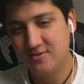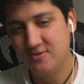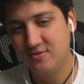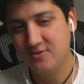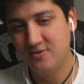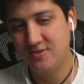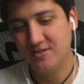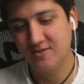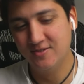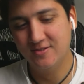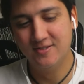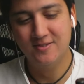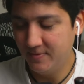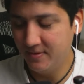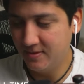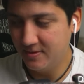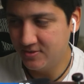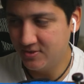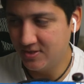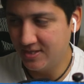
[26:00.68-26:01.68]
you killed it.
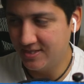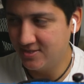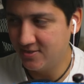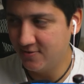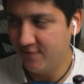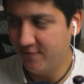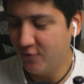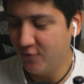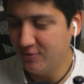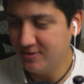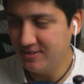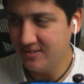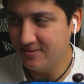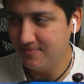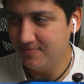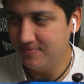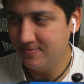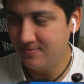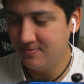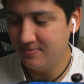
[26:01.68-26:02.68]
So as a
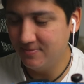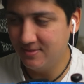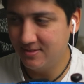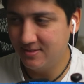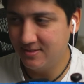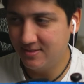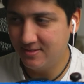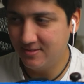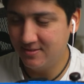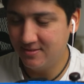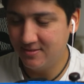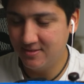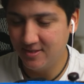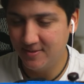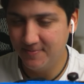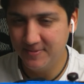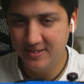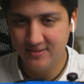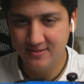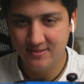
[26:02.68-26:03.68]
full-time
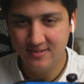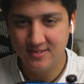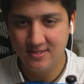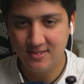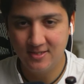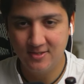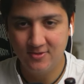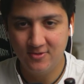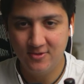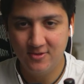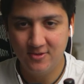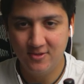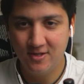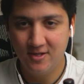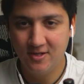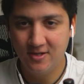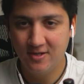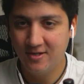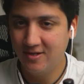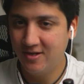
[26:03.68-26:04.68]
thumbnail designer,
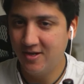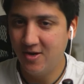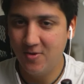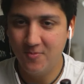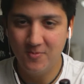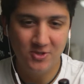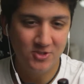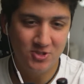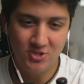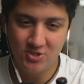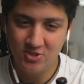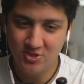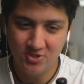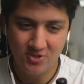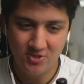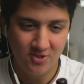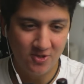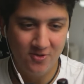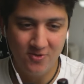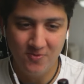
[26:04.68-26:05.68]
how much
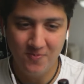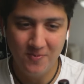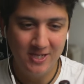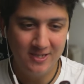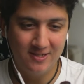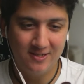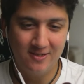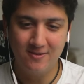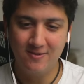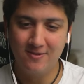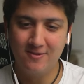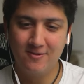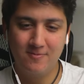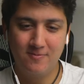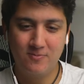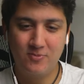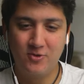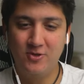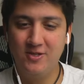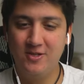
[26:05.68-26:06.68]
are you making
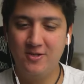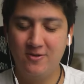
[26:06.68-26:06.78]
per year?